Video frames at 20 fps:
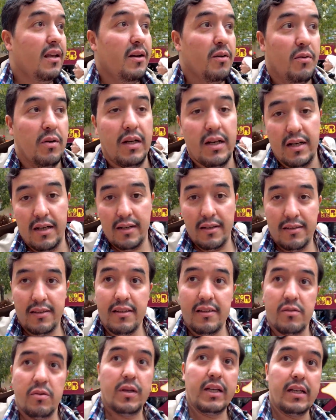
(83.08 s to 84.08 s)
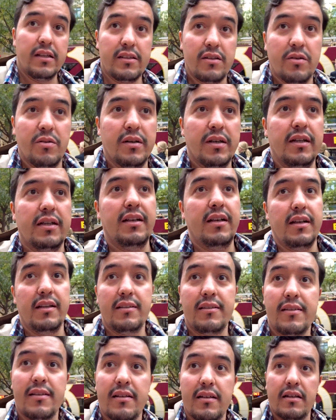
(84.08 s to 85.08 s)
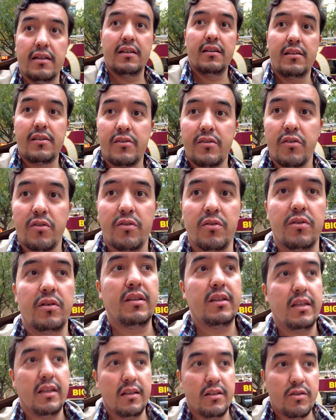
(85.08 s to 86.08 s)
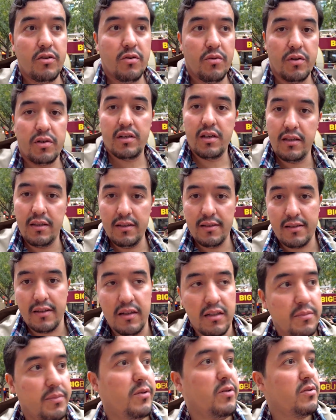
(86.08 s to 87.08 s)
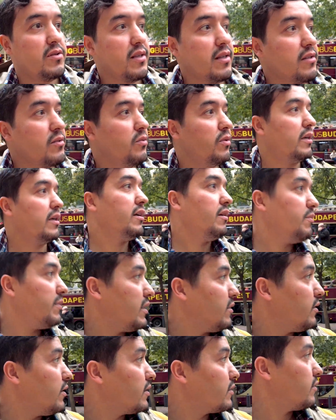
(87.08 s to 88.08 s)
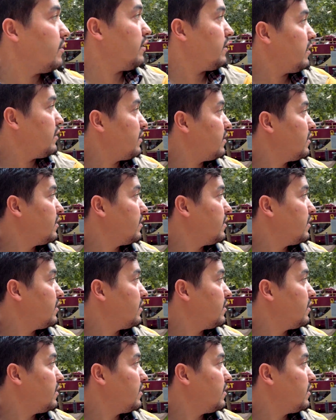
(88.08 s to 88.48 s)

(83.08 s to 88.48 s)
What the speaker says: Well, since we can't go in, let's stroll the Jewish district because that's where I am now actually.